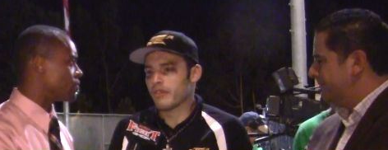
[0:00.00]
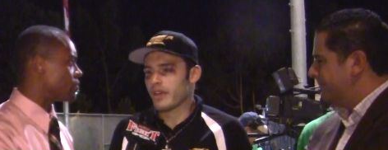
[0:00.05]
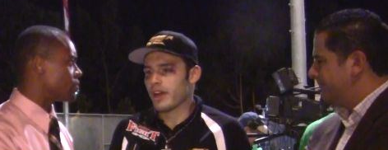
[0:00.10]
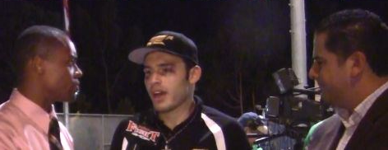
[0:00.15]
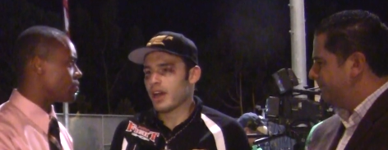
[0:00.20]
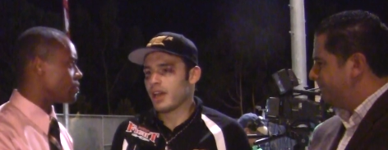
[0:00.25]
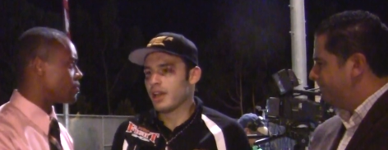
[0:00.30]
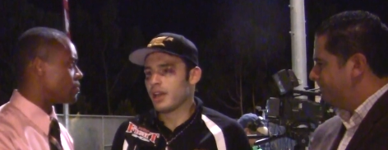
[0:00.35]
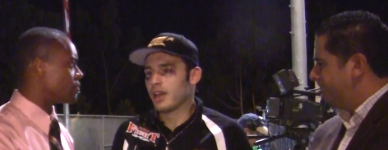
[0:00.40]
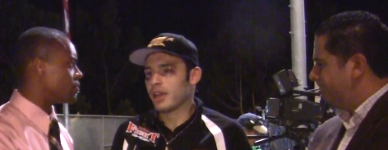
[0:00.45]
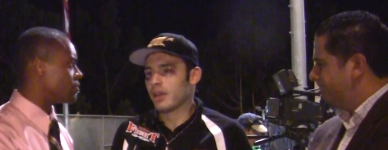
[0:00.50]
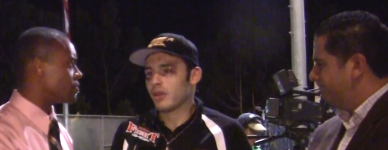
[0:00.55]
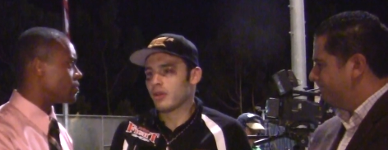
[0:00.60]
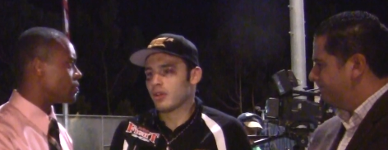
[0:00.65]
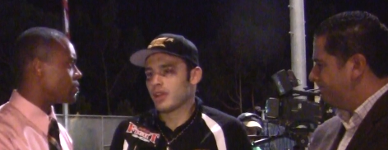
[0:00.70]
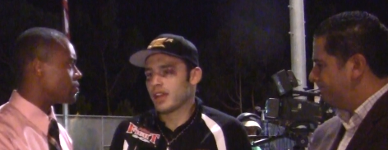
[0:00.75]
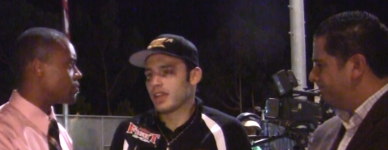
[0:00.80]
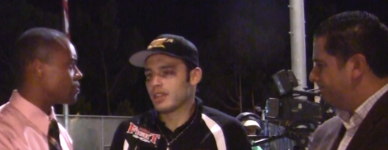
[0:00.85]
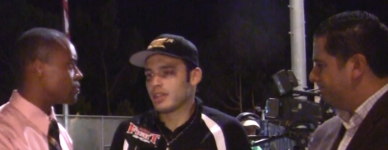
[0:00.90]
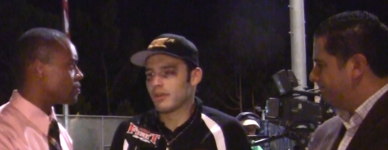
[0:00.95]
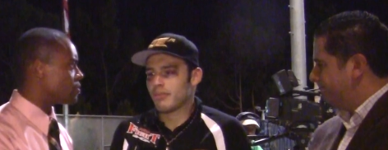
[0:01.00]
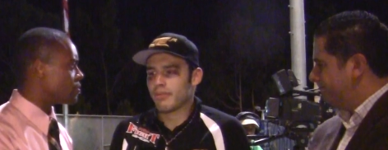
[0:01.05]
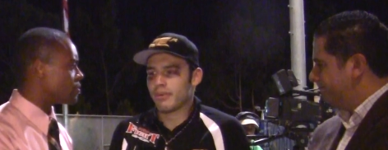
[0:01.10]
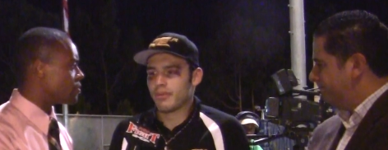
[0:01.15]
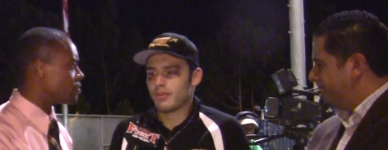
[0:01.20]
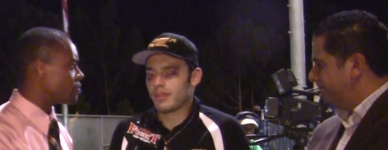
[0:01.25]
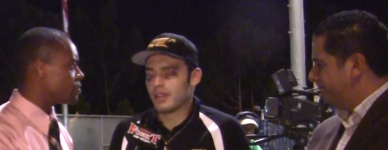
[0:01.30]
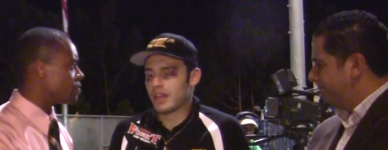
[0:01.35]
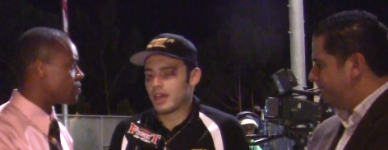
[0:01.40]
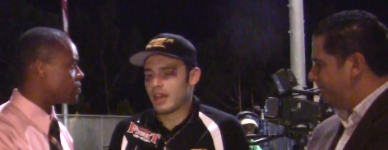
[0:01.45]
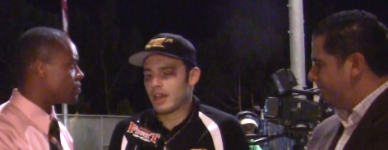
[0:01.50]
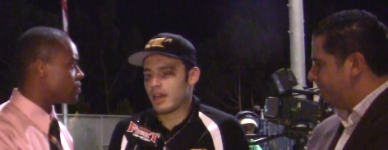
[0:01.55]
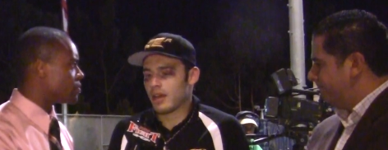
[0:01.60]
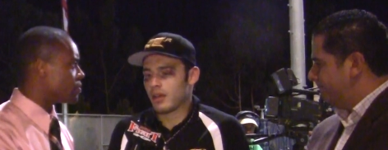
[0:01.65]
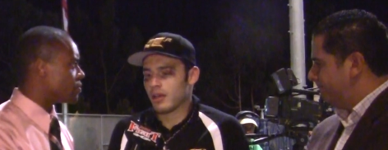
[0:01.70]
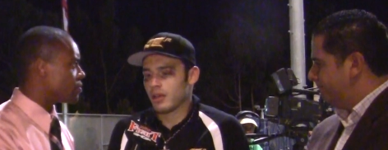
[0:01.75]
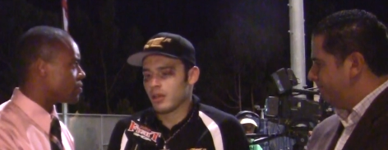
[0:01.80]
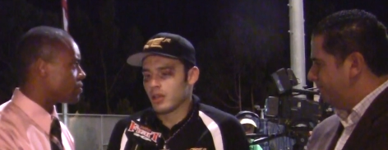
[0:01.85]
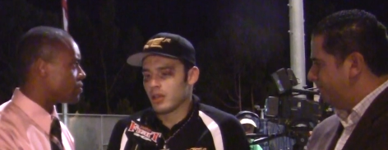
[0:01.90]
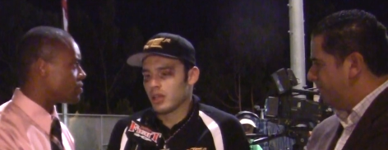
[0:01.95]
Speaker 1: fight. I connect the
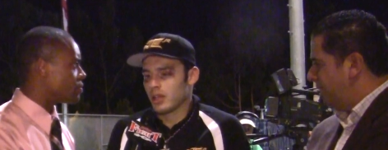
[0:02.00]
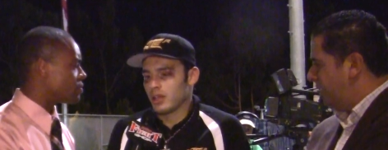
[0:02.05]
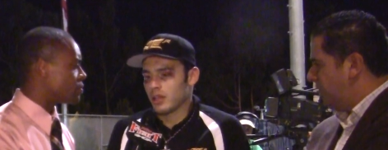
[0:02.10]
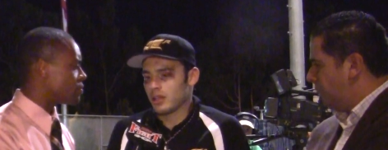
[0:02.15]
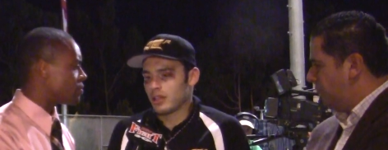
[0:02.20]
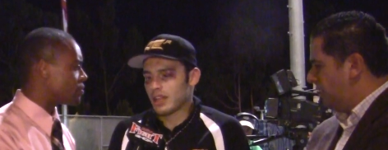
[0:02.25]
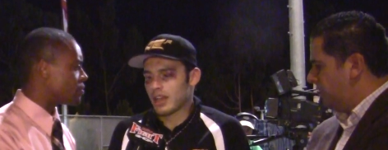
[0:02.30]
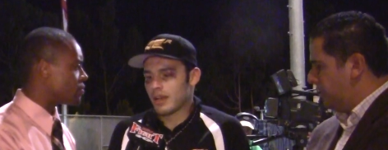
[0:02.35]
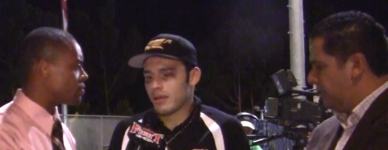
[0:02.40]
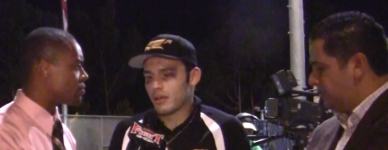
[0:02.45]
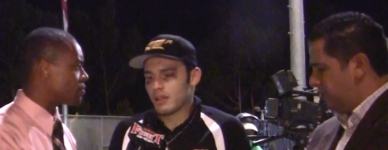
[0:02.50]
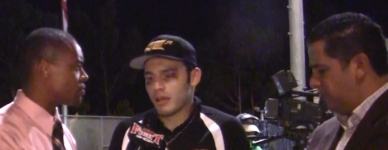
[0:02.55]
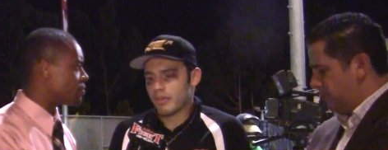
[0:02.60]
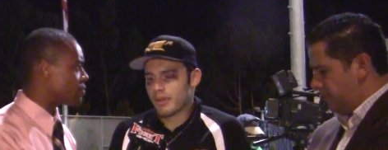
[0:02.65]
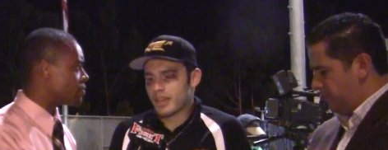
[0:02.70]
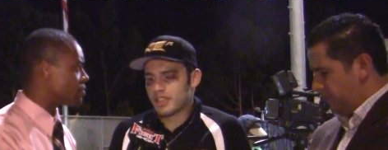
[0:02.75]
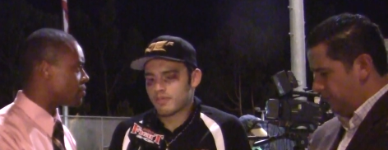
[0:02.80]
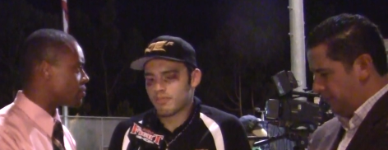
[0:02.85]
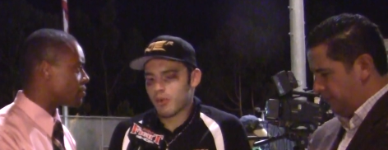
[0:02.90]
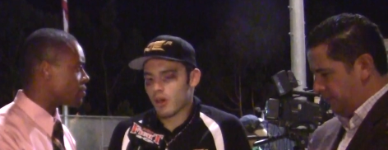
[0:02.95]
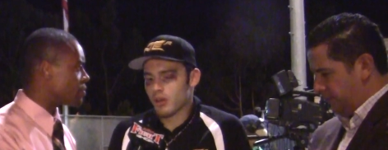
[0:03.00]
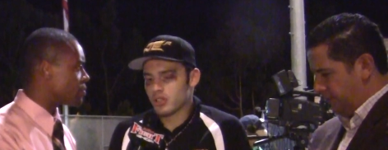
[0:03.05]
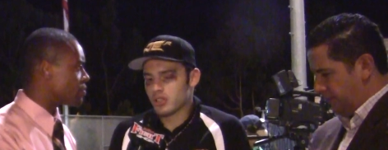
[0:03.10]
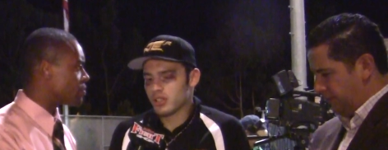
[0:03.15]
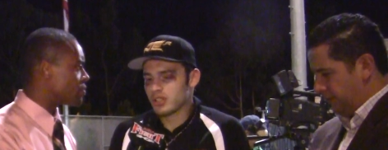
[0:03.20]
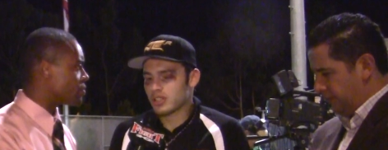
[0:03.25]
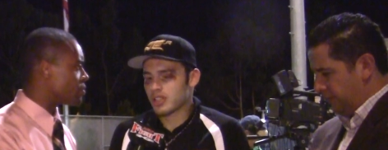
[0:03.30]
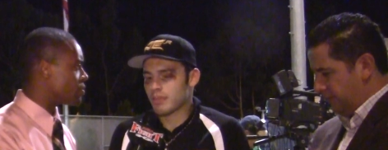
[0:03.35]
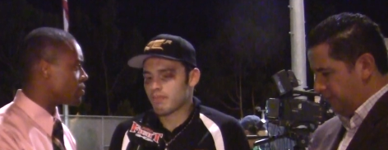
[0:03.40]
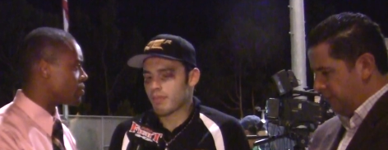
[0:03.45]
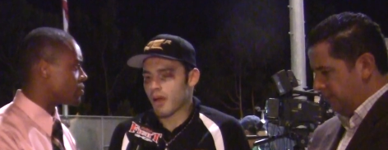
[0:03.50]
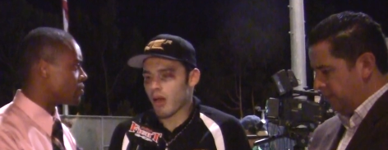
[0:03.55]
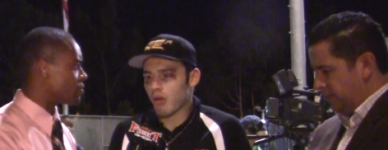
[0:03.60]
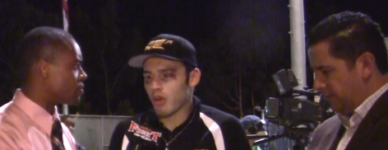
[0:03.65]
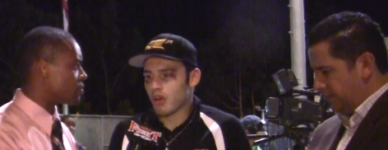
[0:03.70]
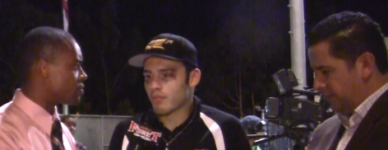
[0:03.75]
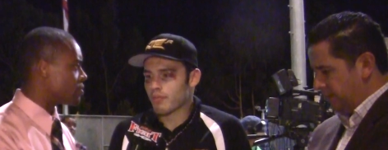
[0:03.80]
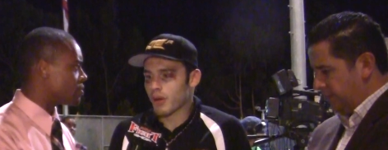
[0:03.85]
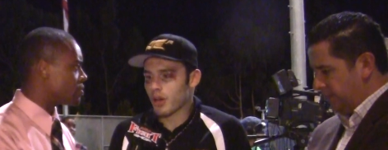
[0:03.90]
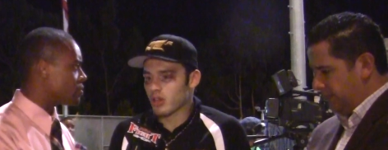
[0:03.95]
the the, the best punches, the
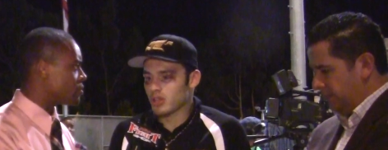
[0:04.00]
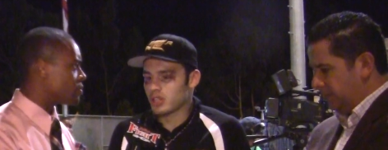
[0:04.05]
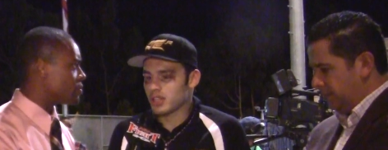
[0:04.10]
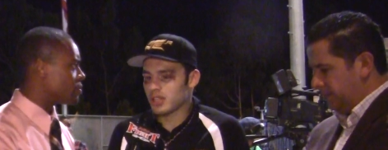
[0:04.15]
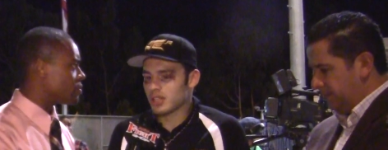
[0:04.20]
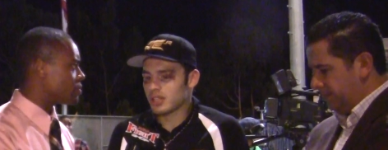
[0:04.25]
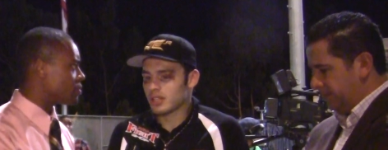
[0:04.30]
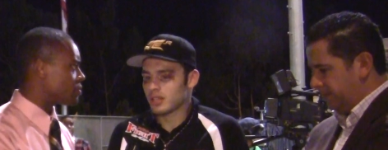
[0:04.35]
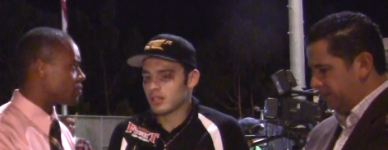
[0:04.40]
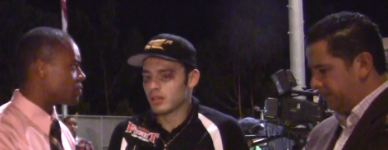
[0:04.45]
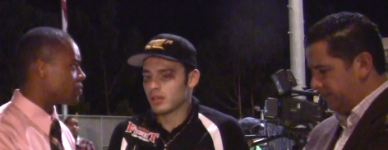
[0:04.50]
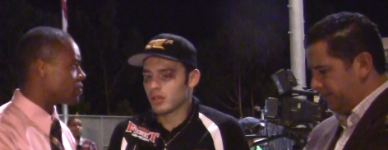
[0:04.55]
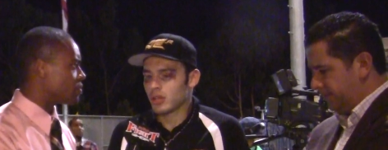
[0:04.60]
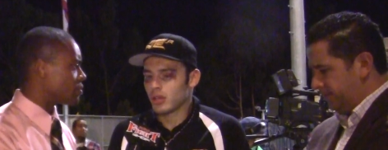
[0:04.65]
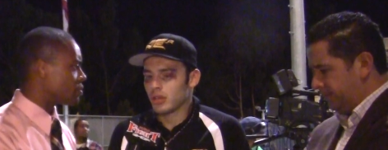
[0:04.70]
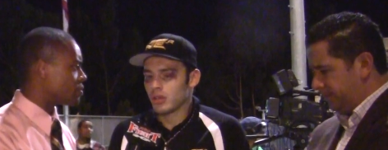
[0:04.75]
power punches.